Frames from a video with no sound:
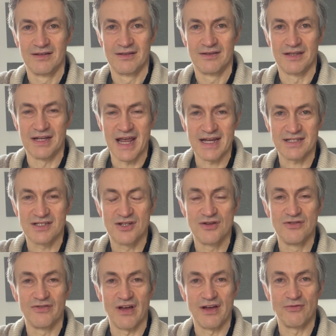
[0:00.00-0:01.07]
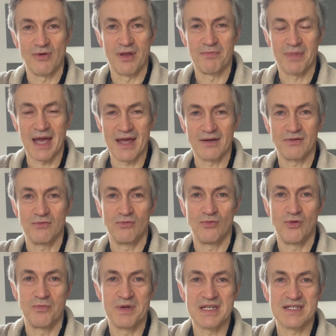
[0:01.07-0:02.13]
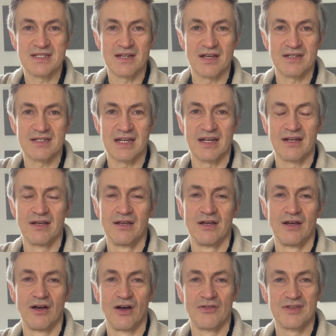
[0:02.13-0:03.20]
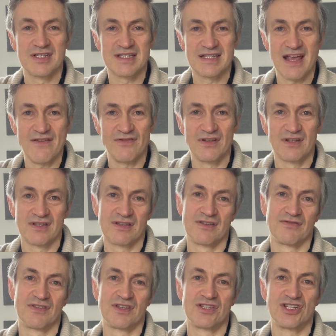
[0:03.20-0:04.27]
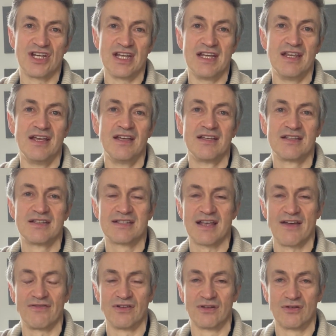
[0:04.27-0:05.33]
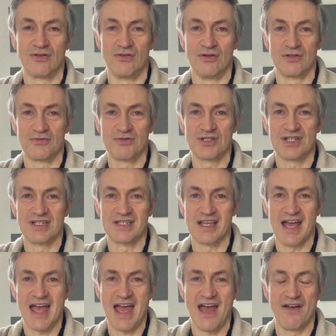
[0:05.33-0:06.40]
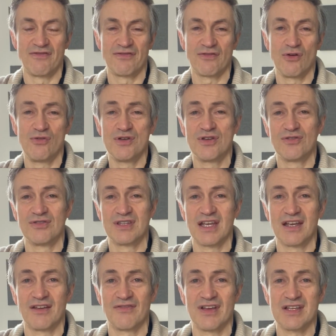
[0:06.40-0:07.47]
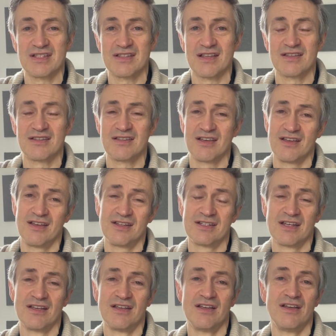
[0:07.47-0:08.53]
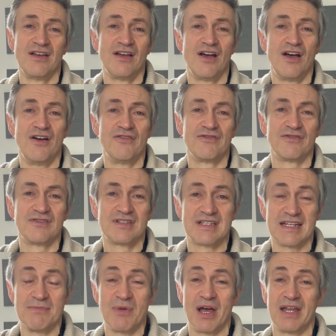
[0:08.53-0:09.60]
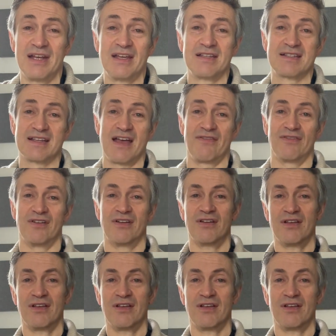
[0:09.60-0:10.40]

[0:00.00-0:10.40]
The next 2-5-1 pattern will be starting on the seventh of the G 7 chord, which is the F, or you can think of it as the third of D minor 7.